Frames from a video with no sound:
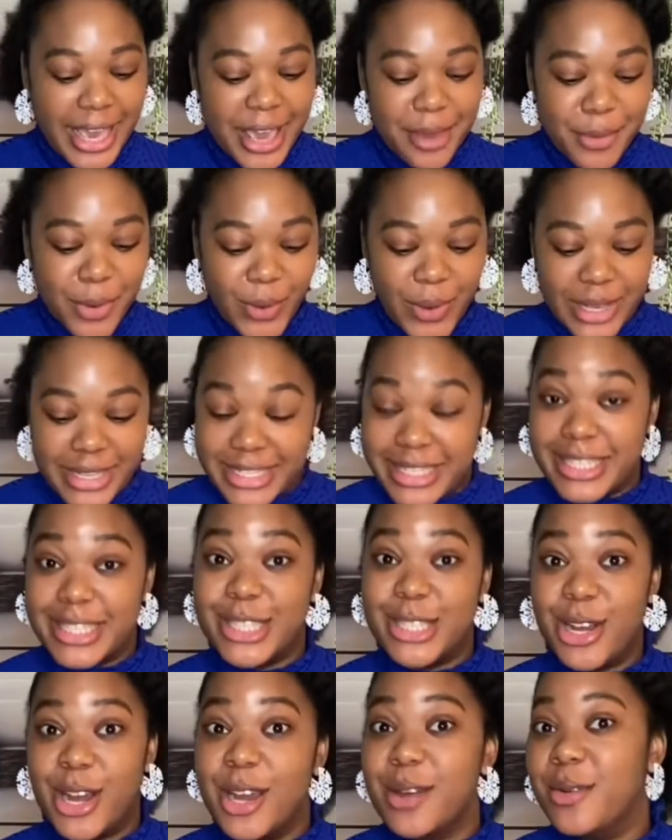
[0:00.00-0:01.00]
going to
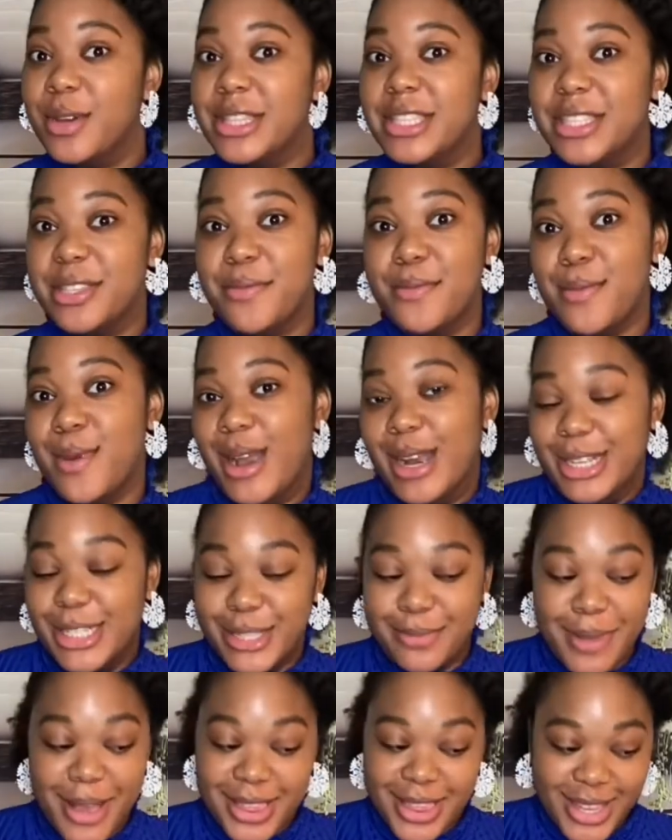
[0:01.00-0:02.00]
start with some
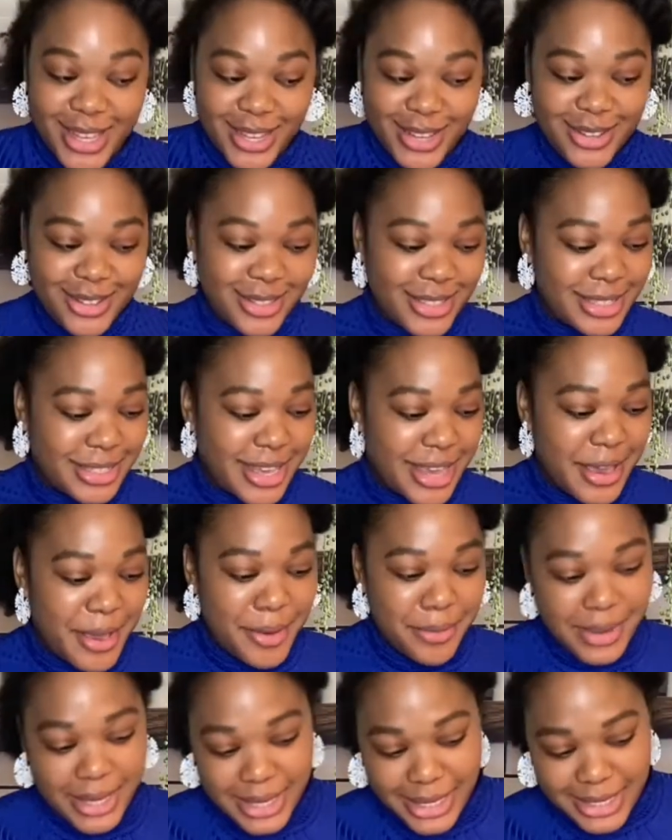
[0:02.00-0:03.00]
marshmallows
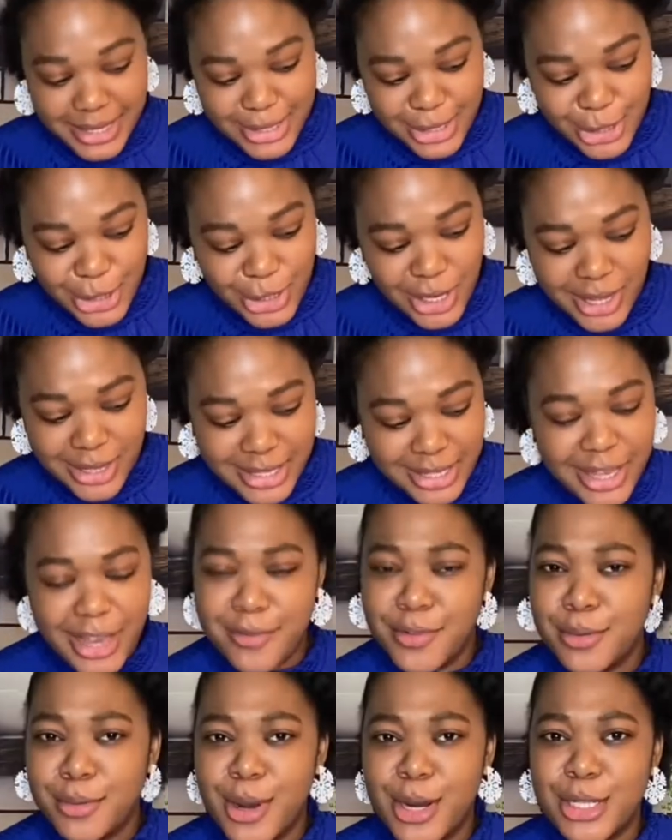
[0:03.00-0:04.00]
because chocolate
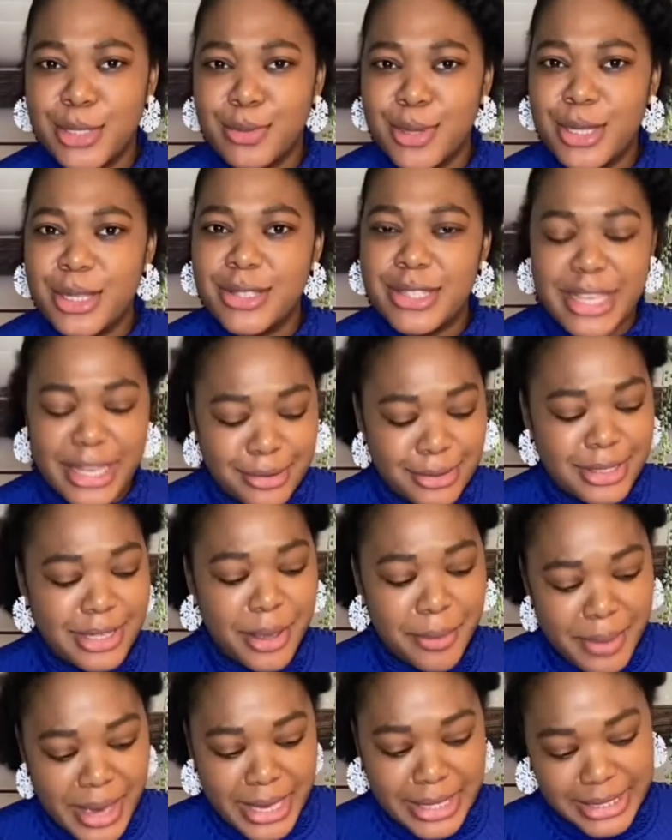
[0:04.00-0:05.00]
covered marshmallow sounds
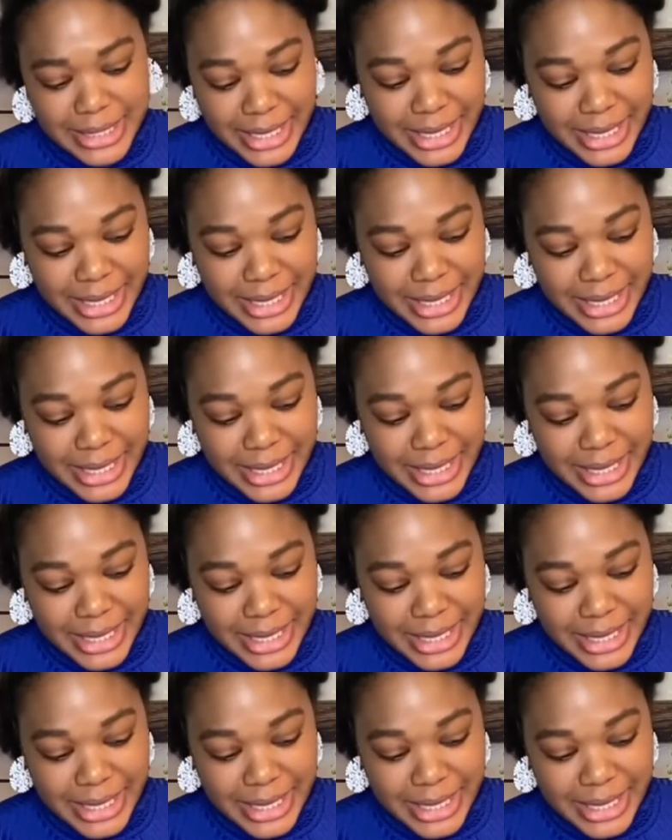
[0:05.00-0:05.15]
amazing.